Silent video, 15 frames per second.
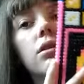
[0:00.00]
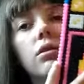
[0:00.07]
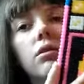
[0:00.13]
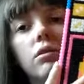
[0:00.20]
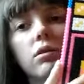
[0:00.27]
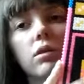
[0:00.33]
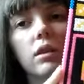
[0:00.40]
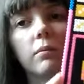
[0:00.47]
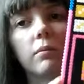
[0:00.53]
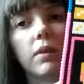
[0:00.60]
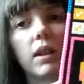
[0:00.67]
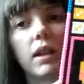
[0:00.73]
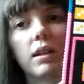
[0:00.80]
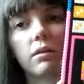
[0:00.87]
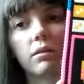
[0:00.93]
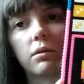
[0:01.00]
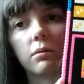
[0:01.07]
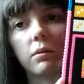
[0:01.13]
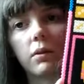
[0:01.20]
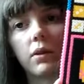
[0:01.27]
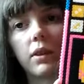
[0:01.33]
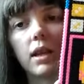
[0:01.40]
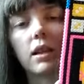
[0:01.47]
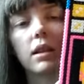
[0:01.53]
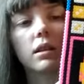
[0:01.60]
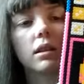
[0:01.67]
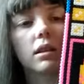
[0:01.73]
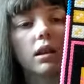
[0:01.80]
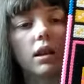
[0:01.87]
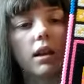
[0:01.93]
do something else with
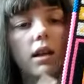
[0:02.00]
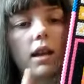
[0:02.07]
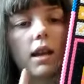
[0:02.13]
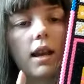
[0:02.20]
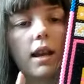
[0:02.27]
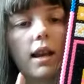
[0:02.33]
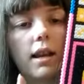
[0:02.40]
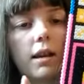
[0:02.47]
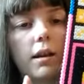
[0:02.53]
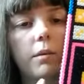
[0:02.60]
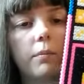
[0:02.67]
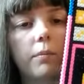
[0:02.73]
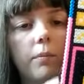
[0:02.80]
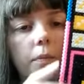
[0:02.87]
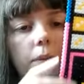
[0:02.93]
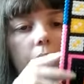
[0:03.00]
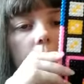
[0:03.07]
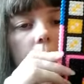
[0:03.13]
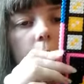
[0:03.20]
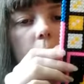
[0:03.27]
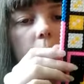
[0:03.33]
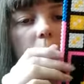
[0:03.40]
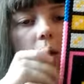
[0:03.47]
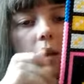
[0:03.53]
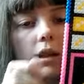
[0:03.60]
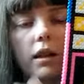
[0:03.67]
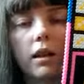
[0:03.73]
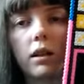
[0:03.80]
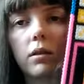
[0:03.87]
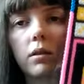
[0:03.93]
this. I'm
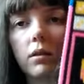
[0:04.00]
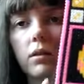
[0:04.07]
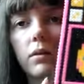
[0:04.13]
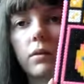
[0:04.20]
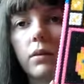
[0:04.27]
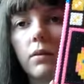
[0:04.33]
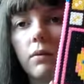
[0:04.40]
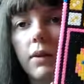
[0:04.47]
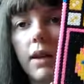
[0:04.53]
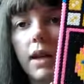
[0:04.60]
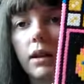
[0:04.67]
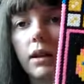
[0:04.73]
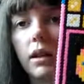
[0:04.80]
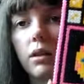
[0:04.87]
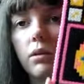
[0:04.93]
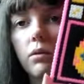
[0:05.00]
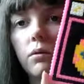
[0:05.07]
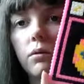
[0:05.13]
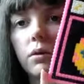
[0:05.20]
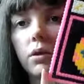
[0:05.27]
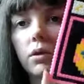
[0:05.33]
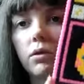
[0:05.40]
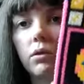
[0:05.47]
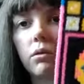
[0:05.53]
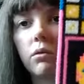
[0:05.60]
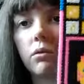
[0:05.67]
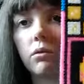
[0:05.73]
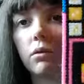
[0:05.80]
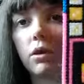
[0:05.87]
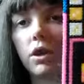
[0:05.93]
thinking of converting it over to
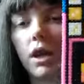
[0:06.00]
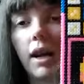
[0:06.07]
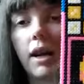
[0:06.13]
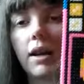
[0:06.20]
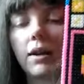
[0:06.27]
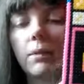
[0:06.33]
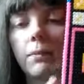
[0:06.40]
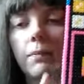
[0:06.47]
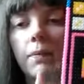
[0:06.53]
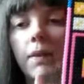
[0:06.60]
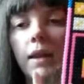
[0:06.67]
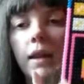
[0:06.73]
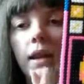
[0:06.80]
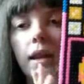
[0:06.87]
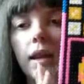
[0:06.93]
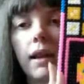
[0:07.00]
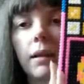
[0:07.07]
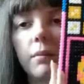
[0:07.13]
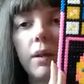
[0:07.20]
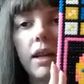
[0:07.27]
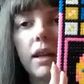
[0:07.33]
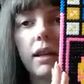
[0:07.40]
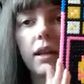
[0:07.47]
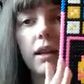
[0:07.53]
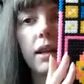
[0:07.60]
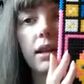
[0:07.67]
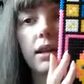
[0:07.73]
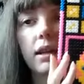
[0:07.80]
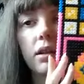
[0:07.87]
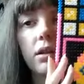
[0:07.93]
crochet and making it
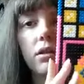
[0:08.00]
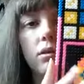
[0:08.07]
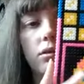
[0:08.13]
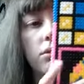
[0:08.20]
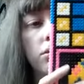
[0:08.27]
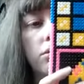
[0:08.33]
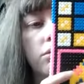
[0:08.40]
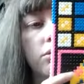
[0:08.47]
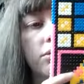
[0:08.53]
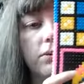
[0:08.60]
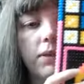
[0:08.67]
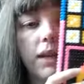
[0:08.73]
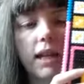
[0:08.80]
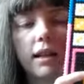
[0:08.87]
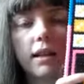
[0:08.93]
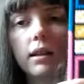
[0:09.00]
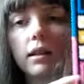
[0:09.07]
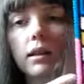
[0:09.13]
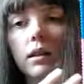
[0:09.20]
into a whole thing.